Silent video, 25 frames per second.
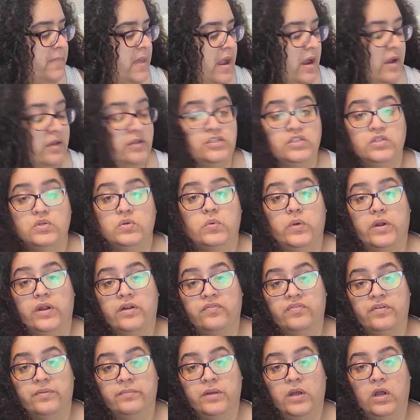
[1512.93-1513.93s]
I do
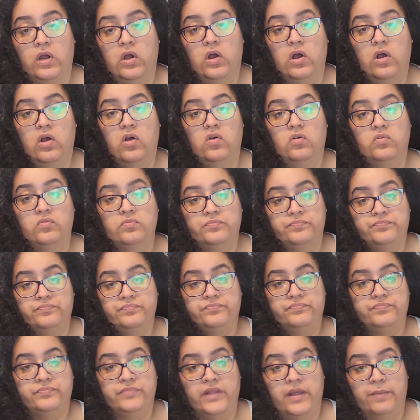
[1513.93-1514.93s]
work from
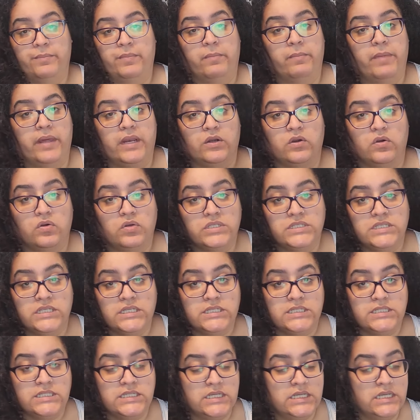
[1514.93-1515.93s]
home. I'm a medical
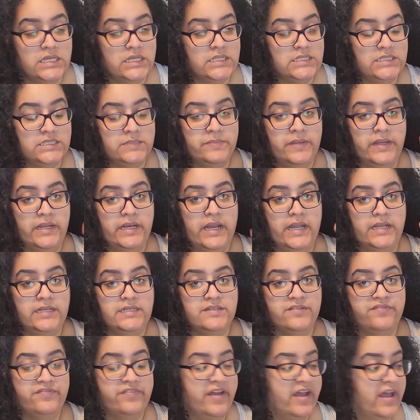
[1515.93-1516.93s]
assistant. It's my 9
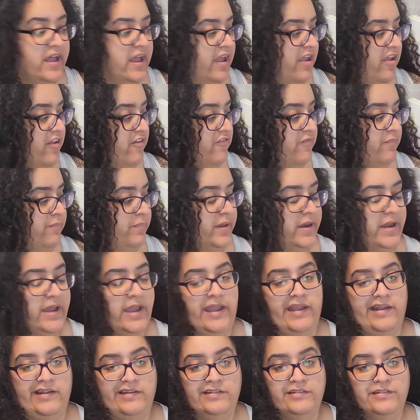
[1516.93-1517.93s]
to 5, but
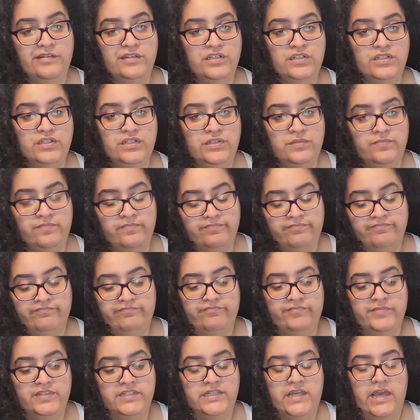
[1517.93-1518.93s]
I
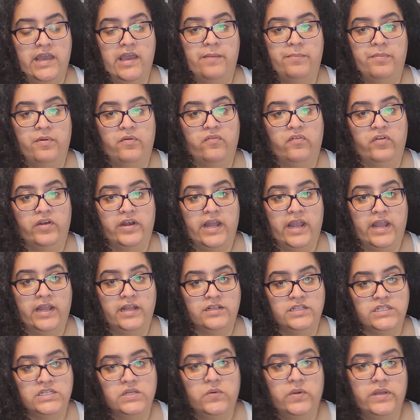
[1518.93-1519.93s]
stay up
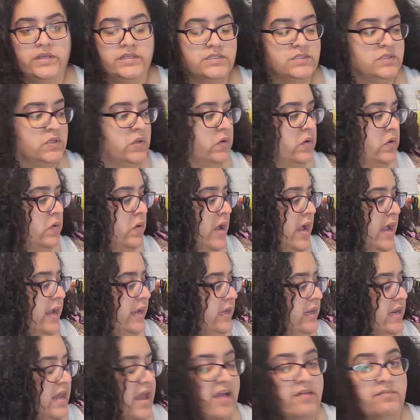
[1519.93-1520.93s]
overnight and do it so I
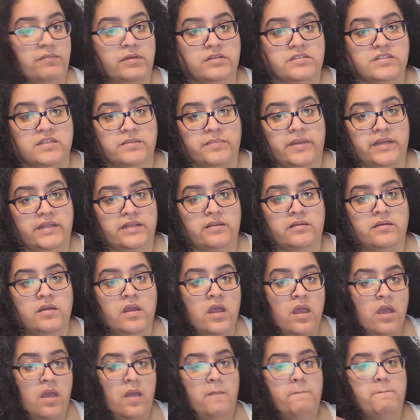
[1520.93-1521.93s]
can have most of my
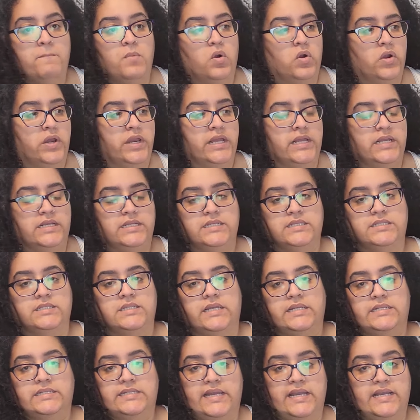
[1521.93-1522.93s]
mornings
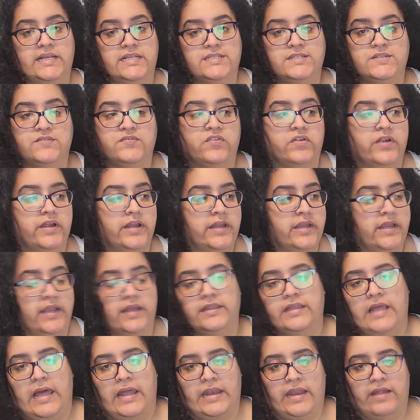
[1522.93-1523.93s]
and days free,
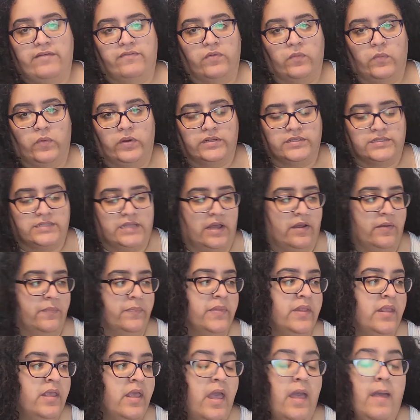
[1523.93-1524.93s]
and that never works out.
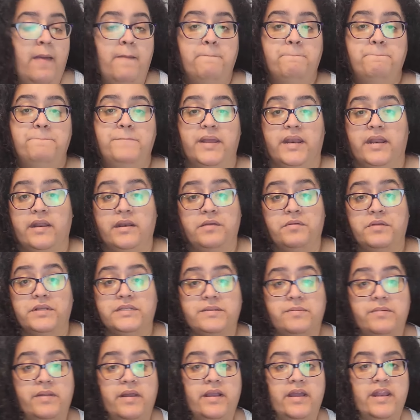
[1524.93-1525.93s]
But
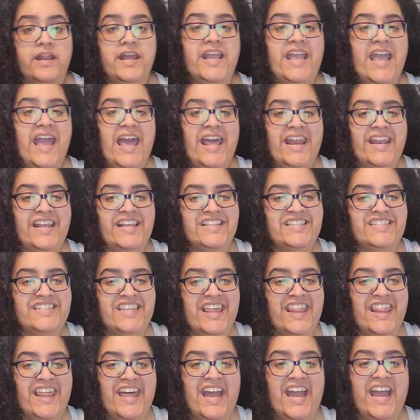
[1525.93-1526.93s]
anyways, I'm not gonna get into
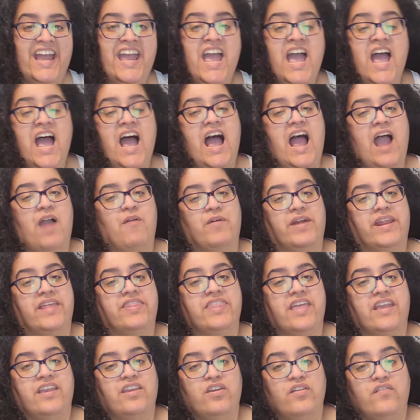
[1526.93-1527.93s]
that. I wanna
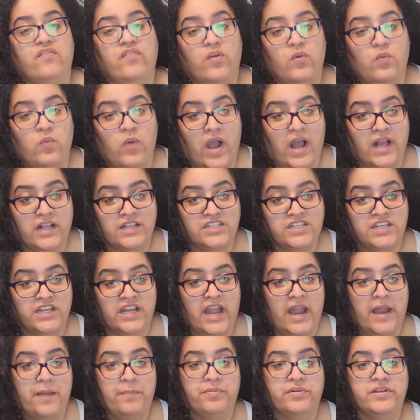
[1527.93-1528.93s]
thank you for watching.
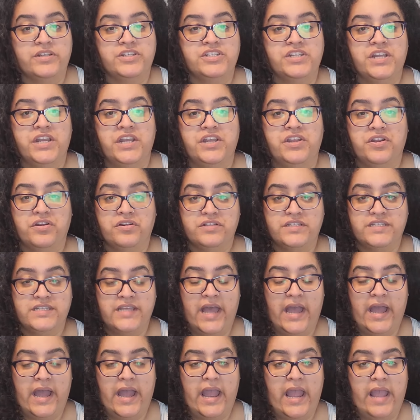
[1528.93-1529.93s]
I appreciate your
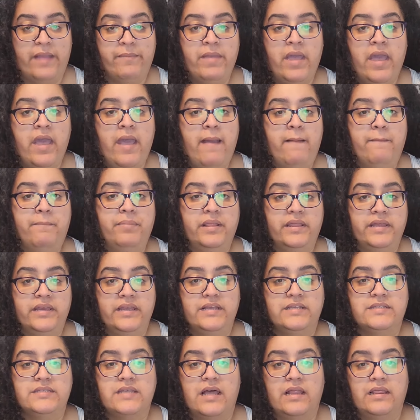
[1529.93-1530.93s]
time.
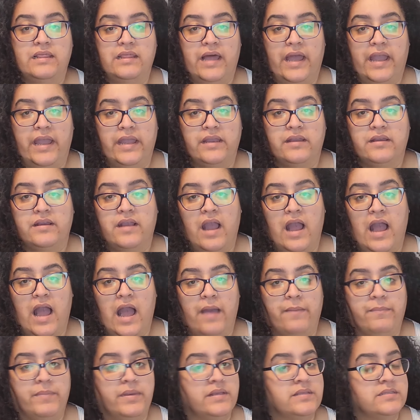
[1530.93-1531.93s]
Please like,
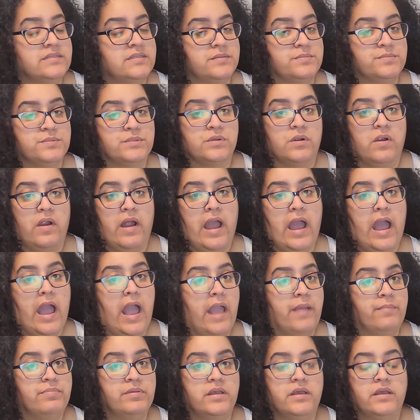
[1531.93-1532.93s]
comment,
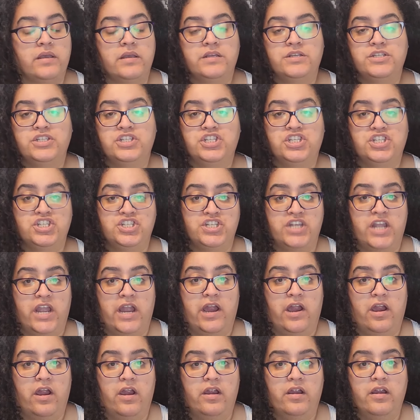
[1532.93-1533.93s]
subscribe,
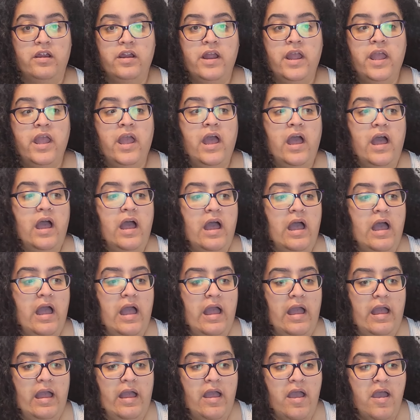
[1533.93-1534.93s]
share,
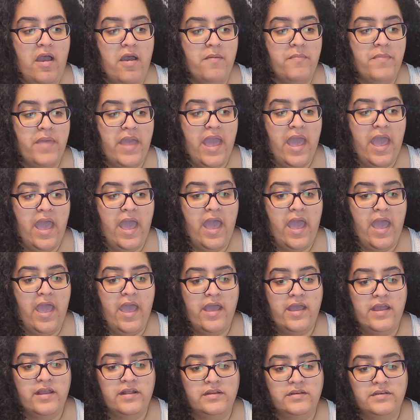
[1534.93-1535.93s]
um,
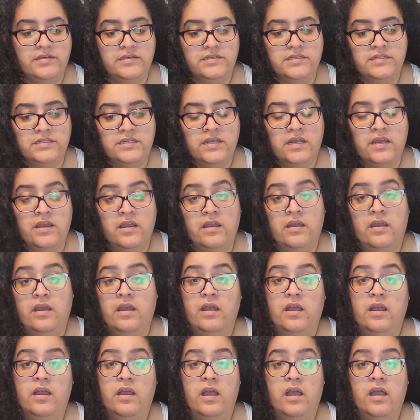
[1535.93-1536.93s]
and
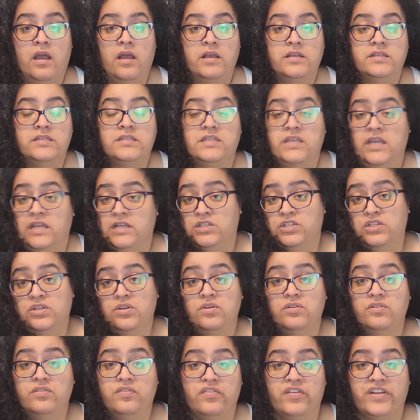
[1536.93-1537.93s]
stay
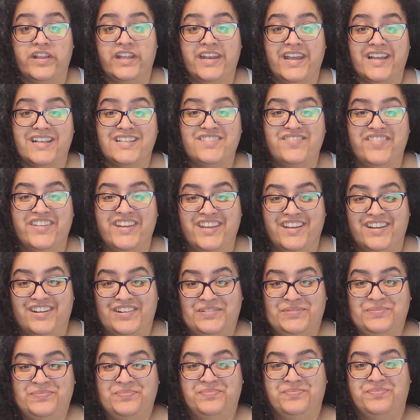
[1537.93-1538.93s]
tuned for the next
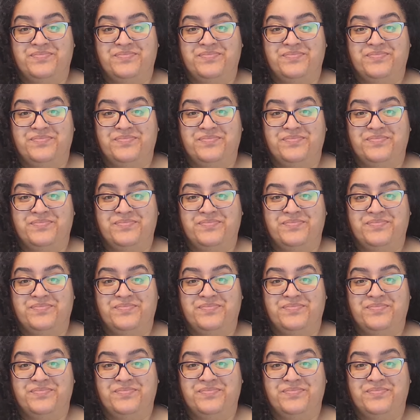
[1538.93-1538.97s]
video.